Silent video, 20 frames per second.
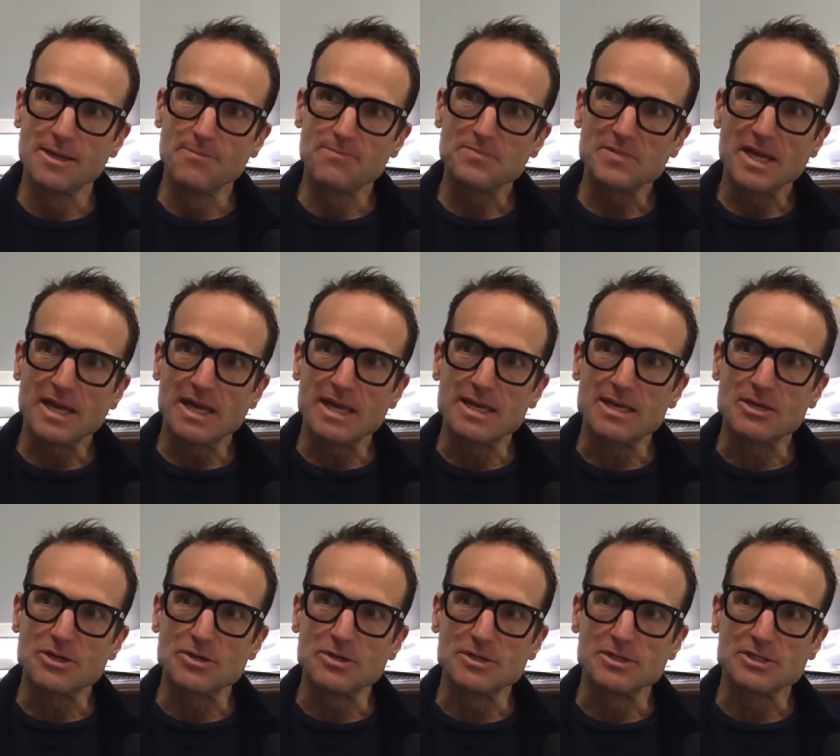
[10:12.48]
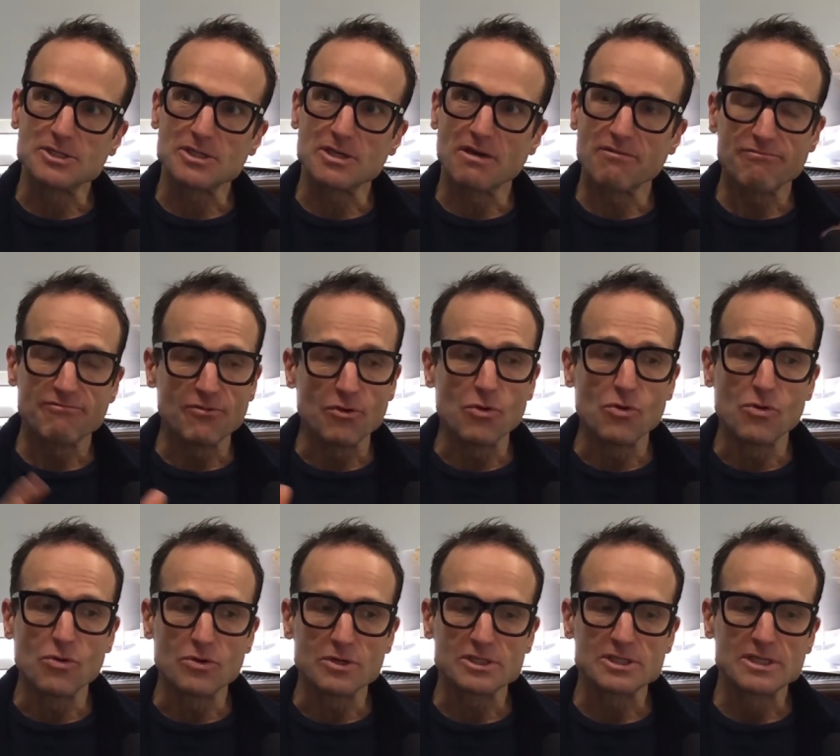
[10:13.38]
Mm. He could
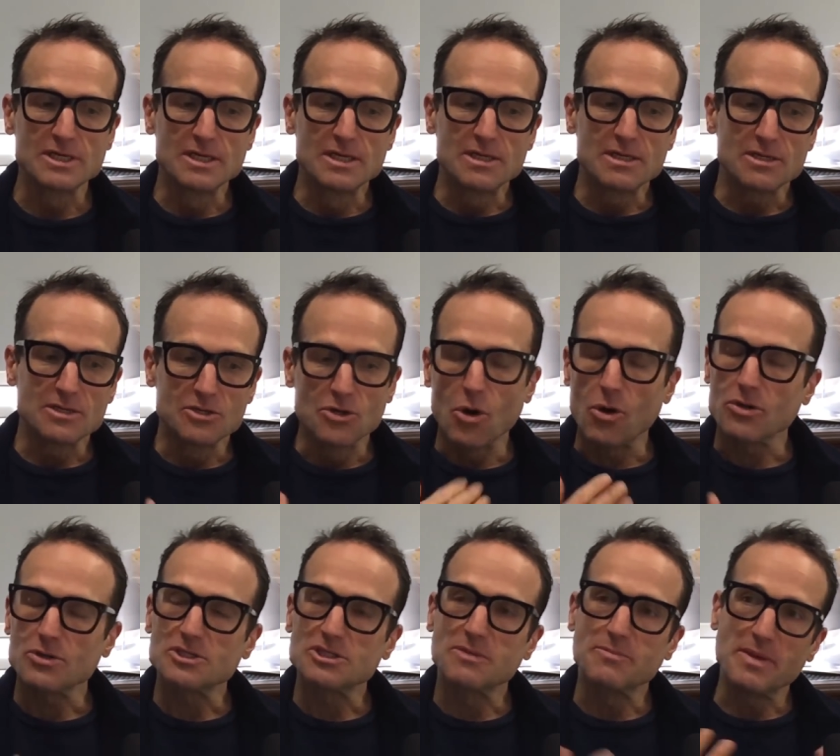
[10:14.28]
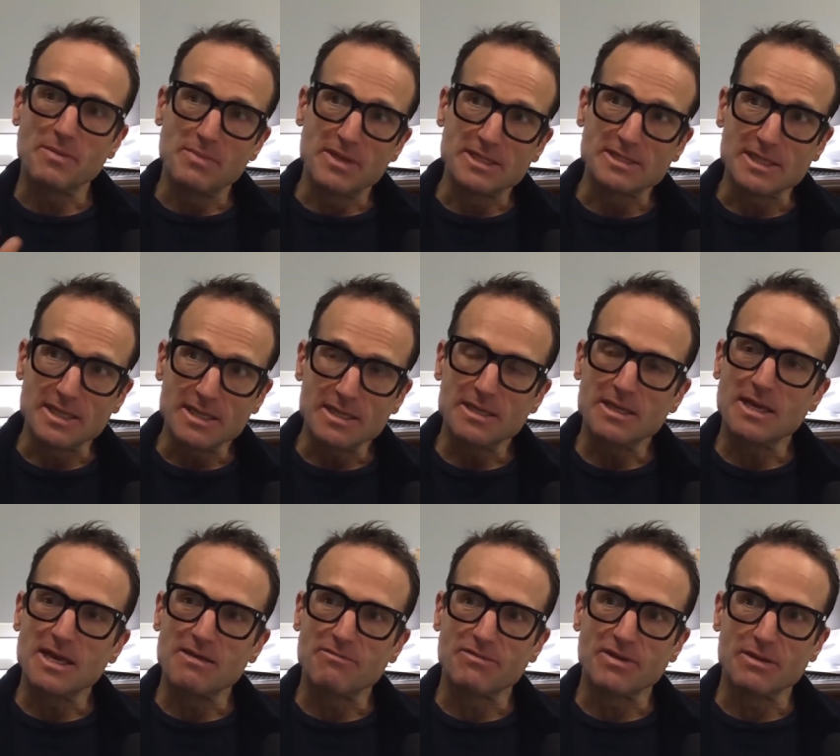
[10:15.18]
afford not to be busy
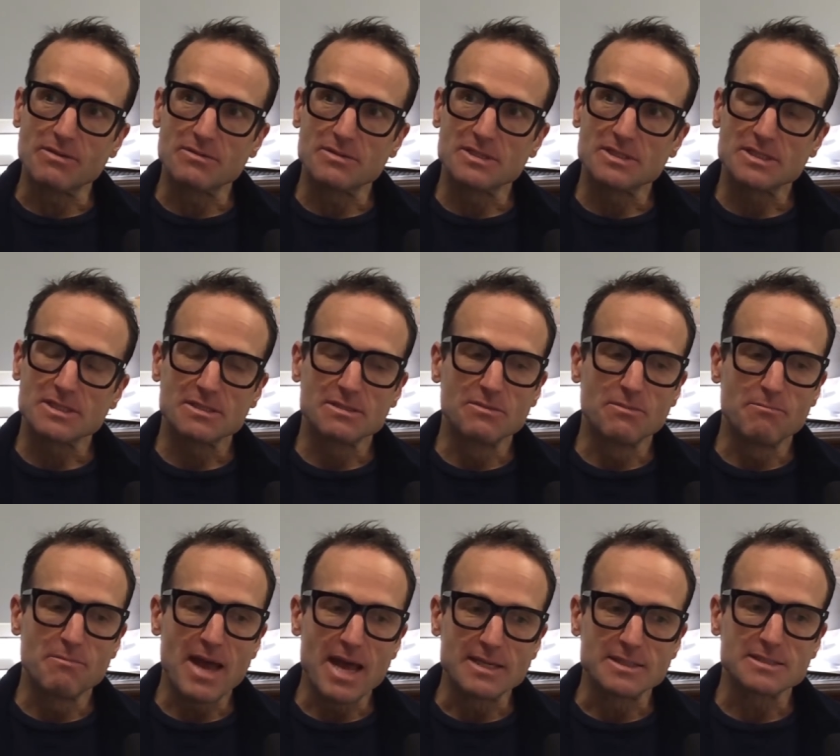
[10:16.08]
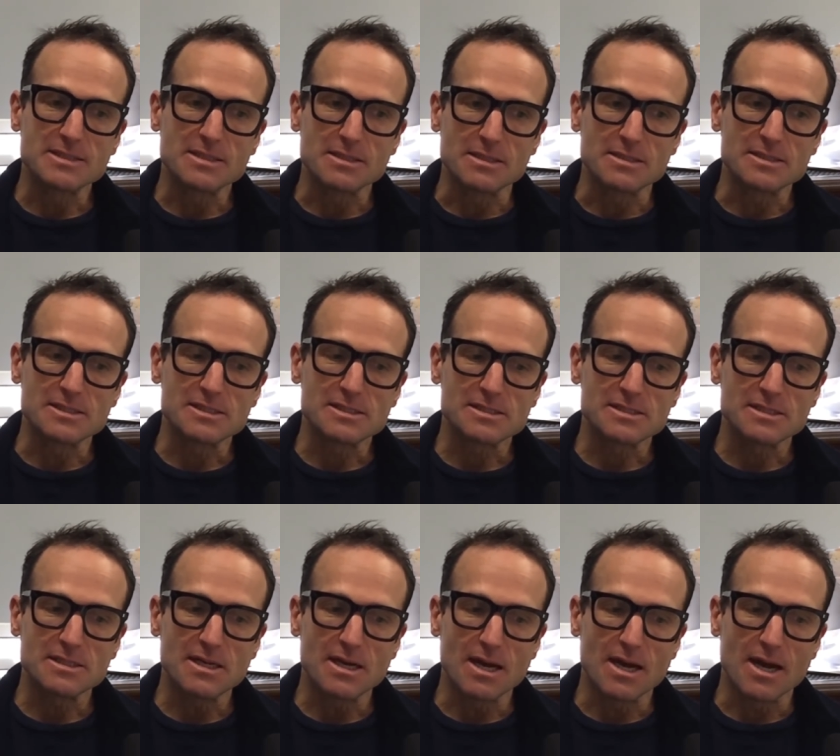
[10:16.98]
if it meant that
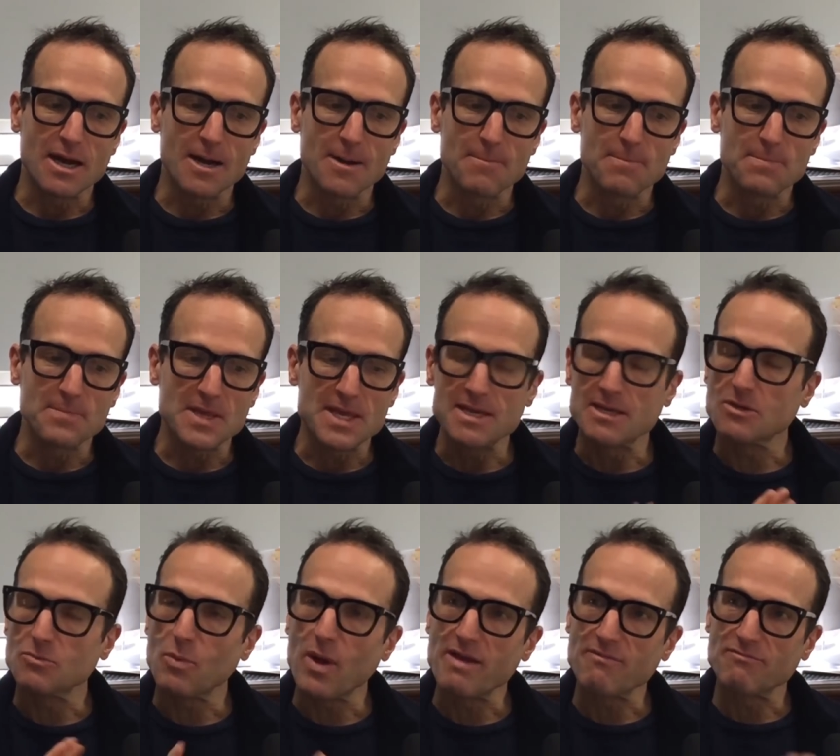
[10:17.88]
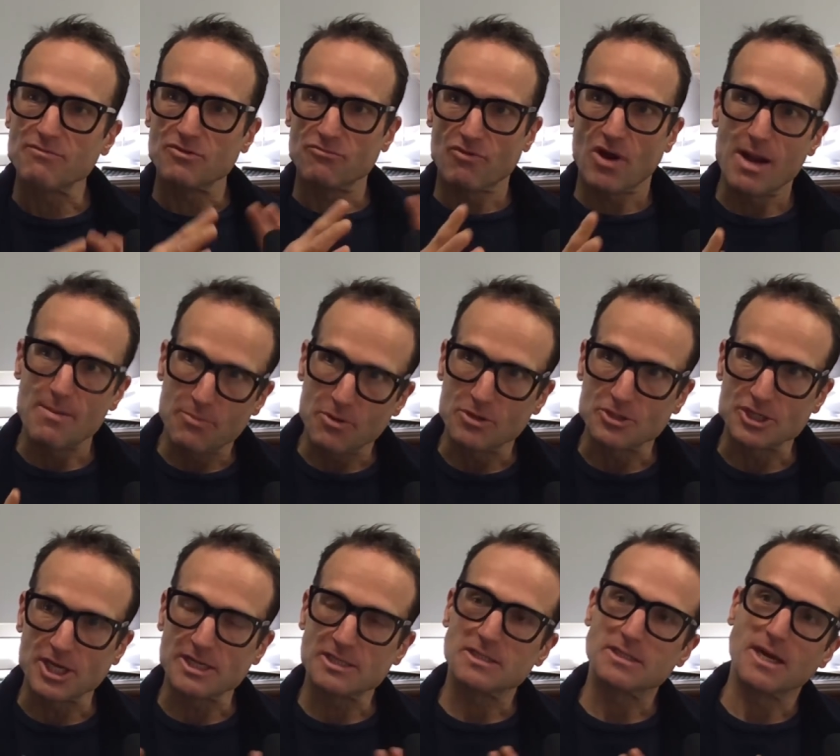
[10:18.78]
um, he could wait for the right
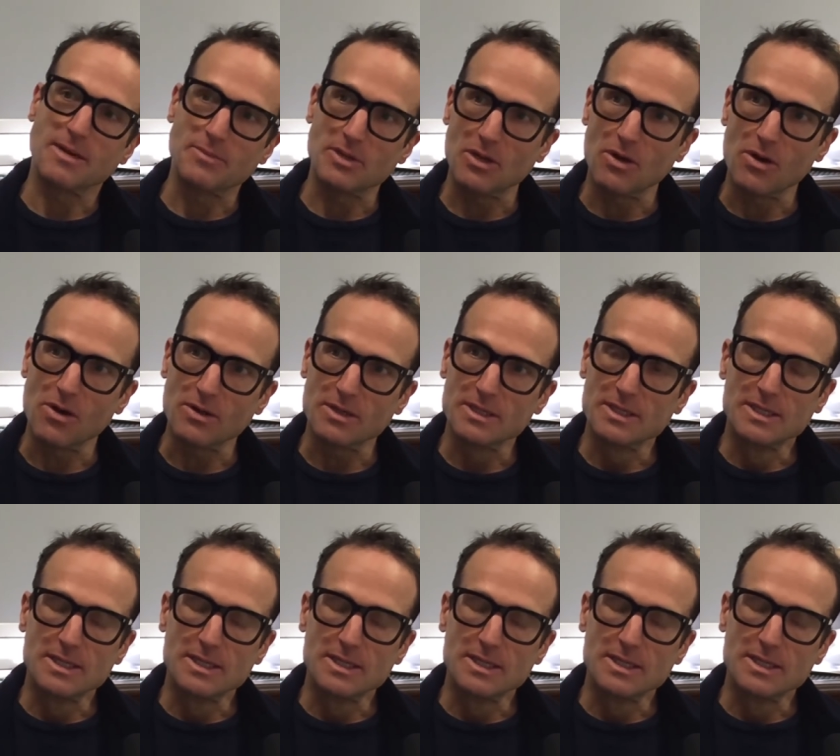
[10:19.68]
project to come along.